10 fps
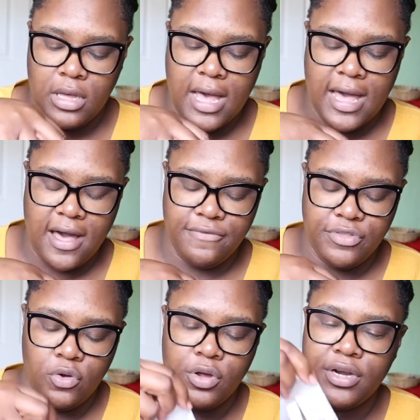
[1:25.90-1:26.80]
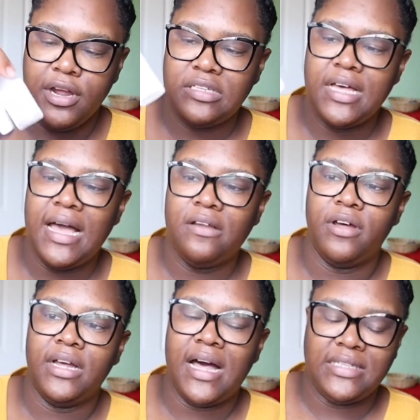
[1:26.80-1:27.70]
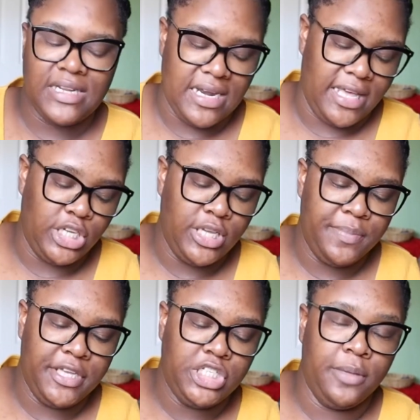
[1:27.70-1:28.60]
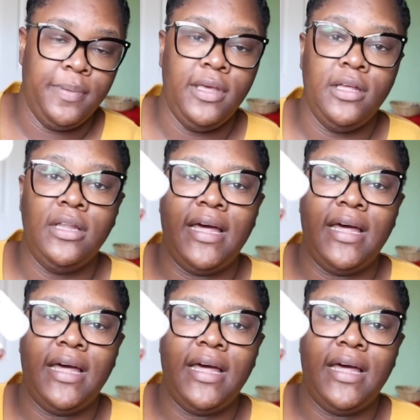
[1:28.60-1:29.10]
I have the Ordinary's Hyaluronic Acid and AHA BHA Peel,